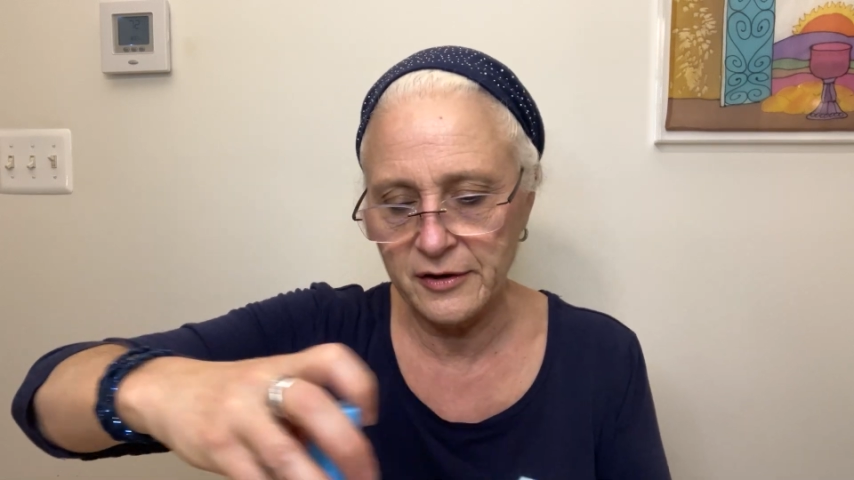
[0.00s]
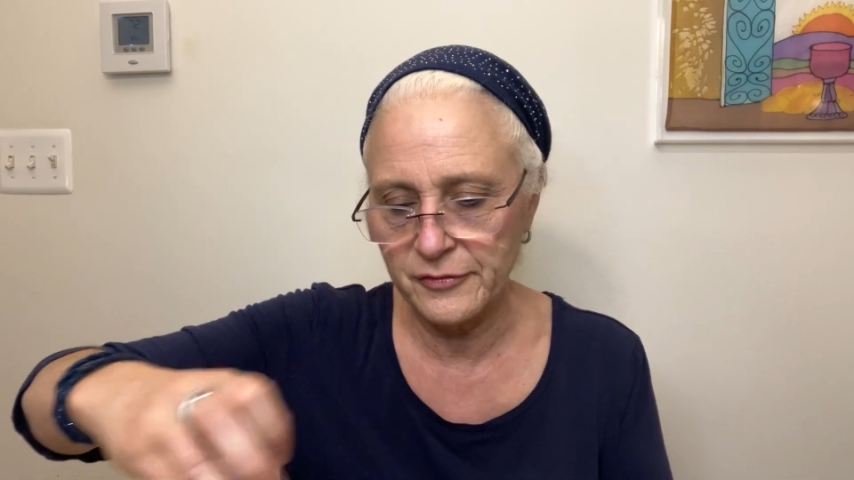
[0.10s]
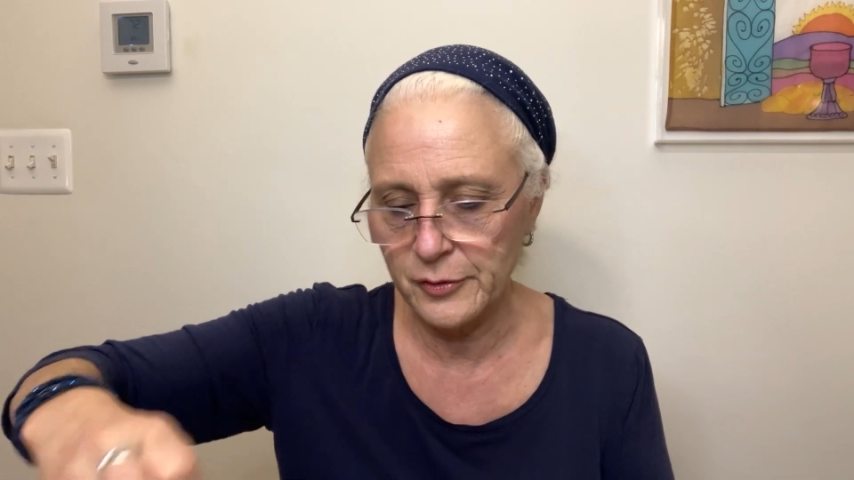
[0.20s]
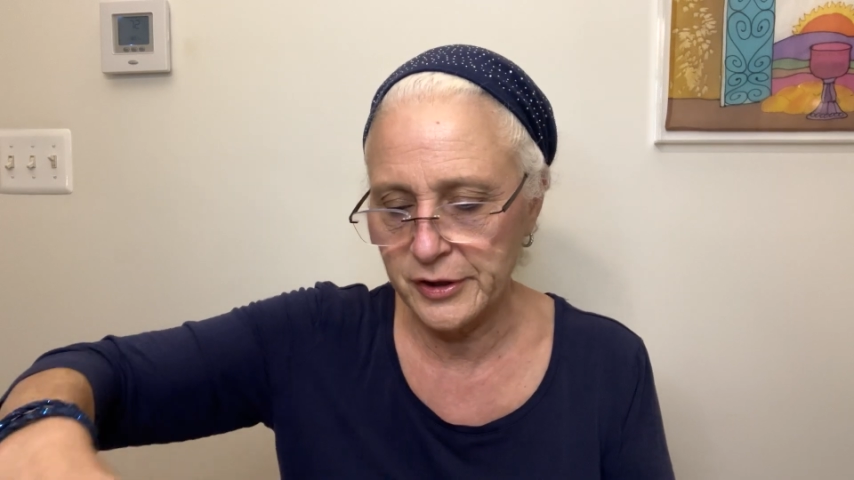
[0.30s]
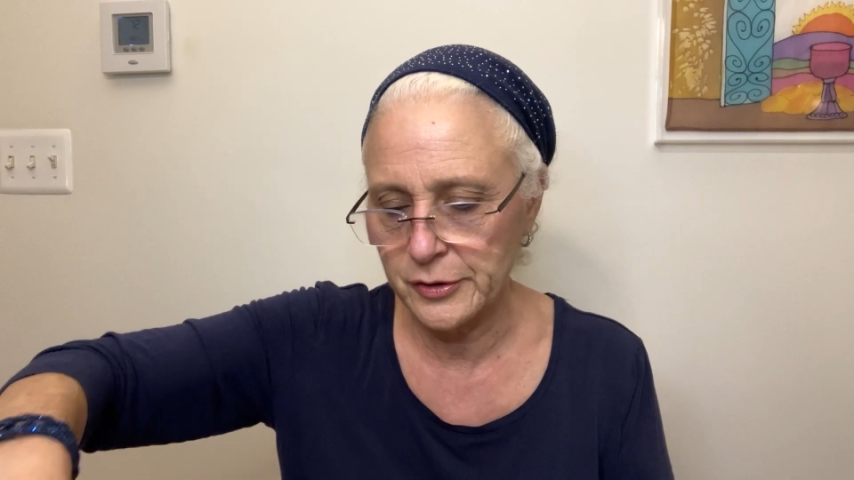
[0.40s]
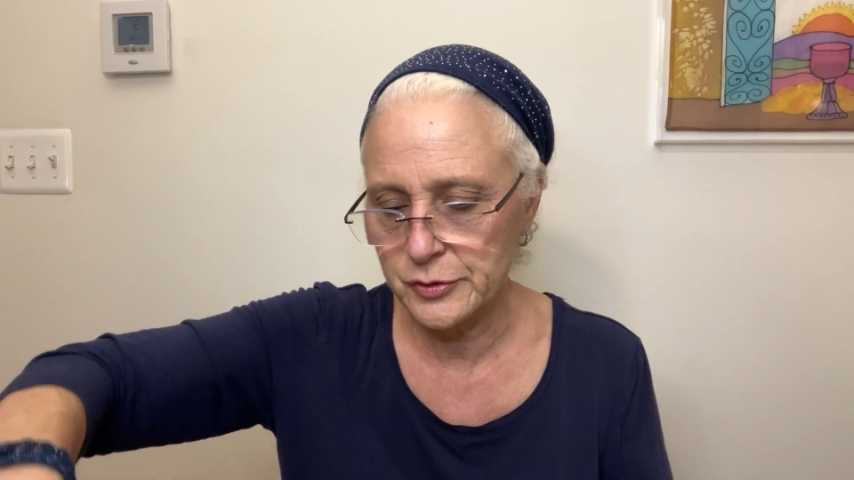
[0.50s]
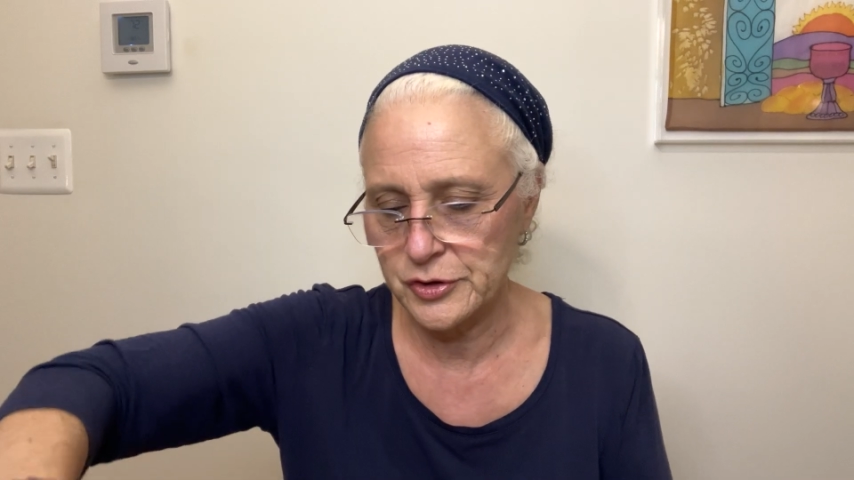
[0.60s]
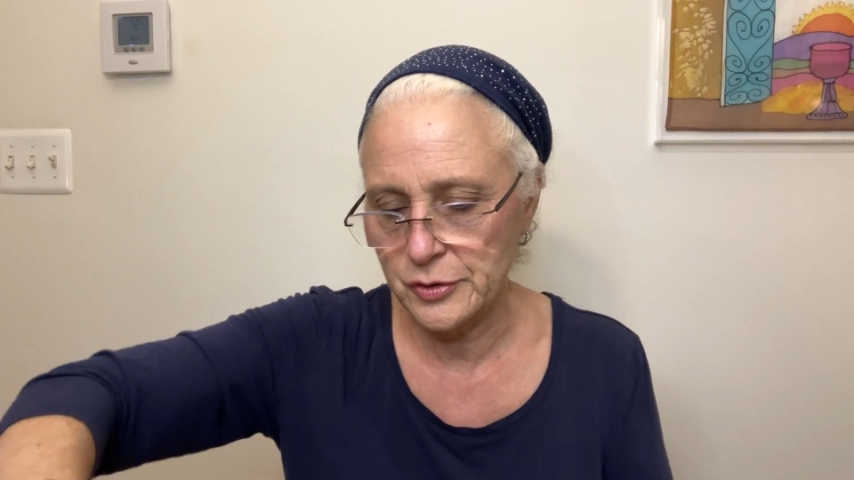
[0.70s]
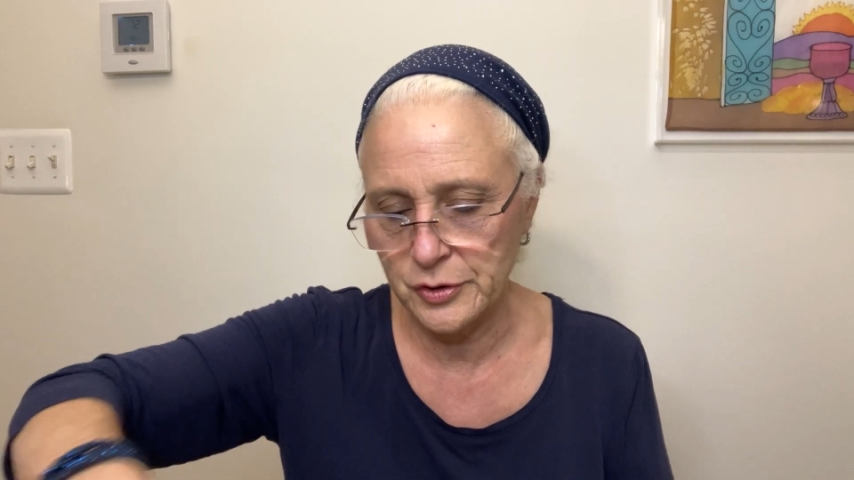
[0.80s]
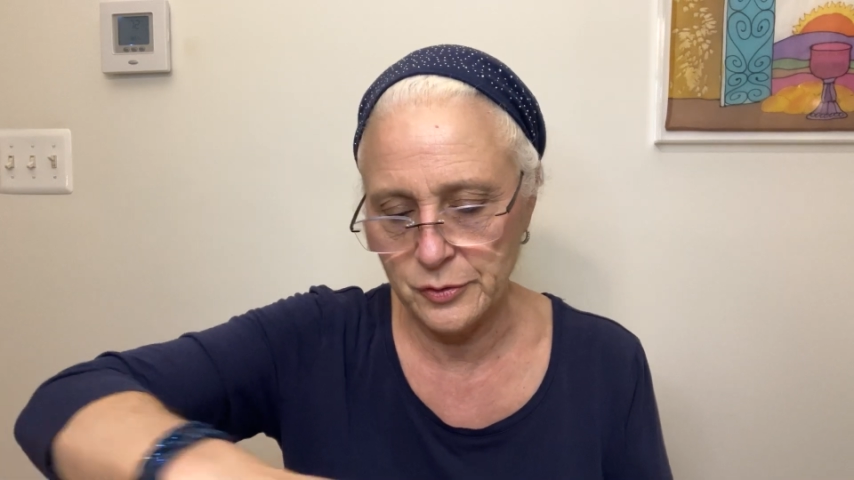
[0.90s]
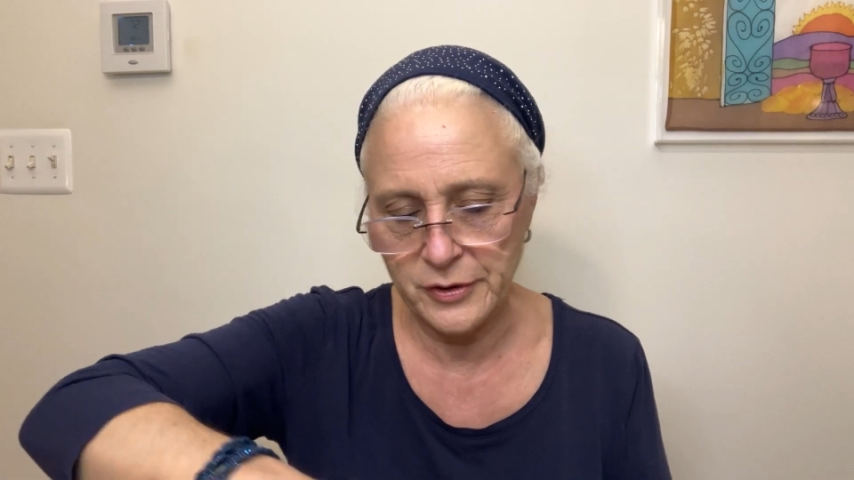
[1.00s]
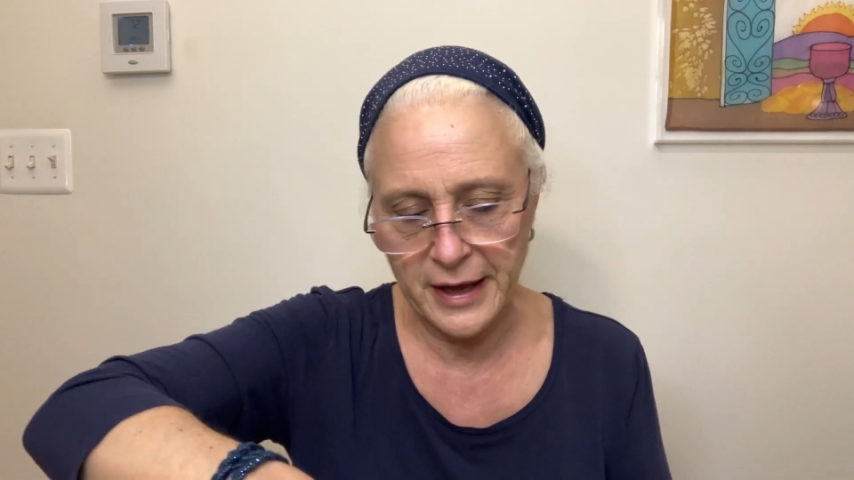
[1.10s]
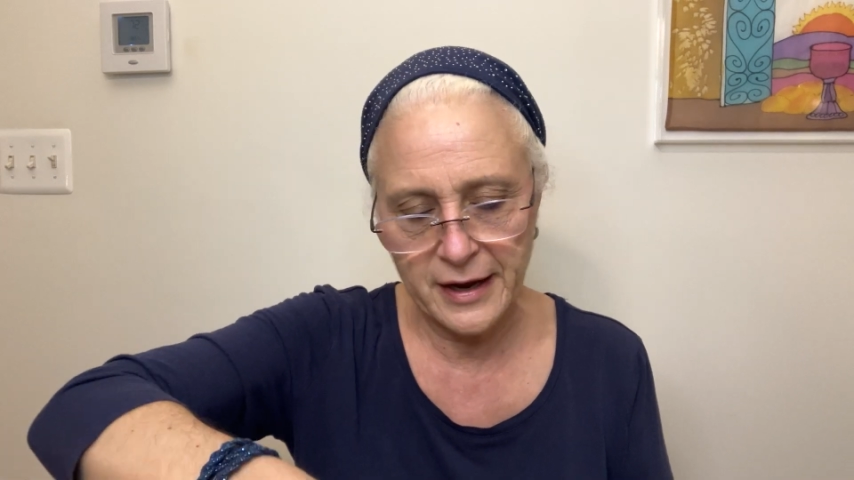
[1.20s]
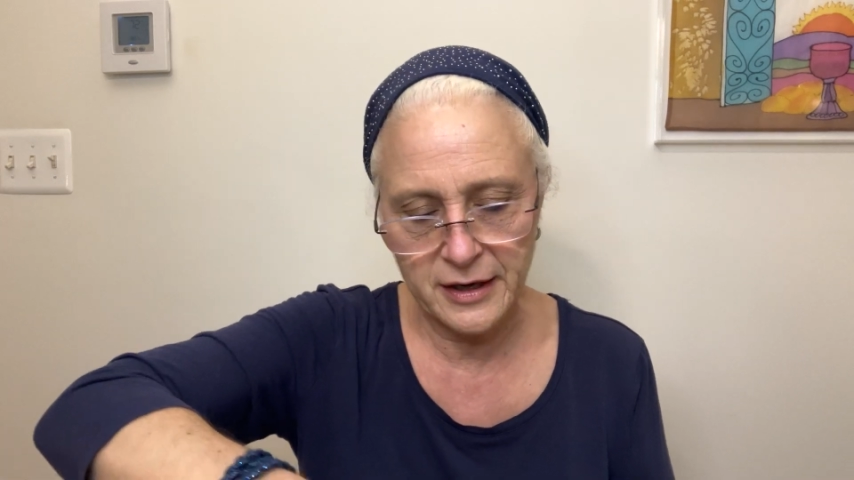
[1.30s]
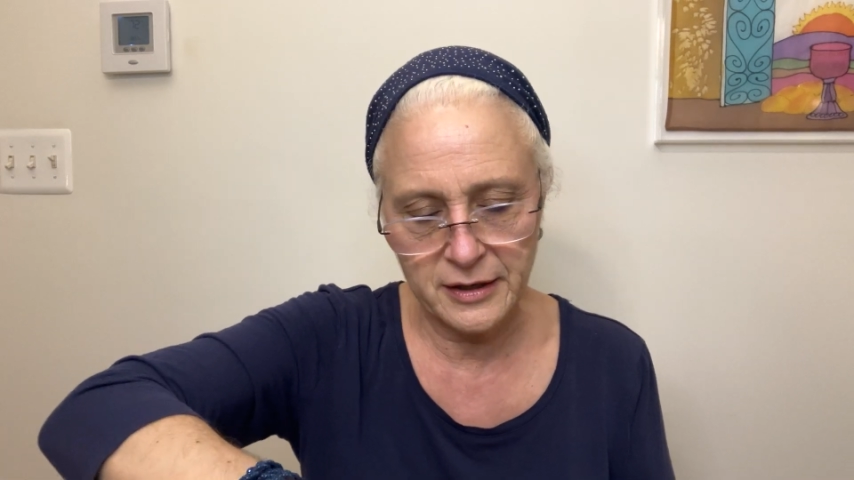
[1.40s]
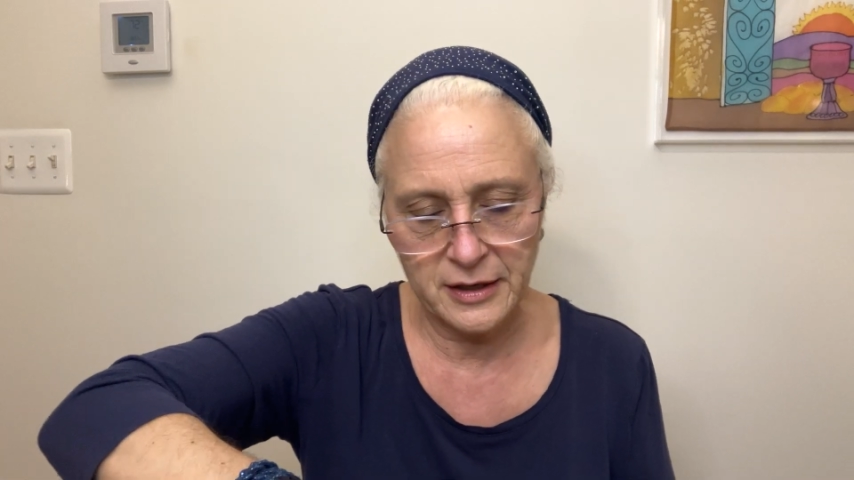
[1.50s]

for you, show you that,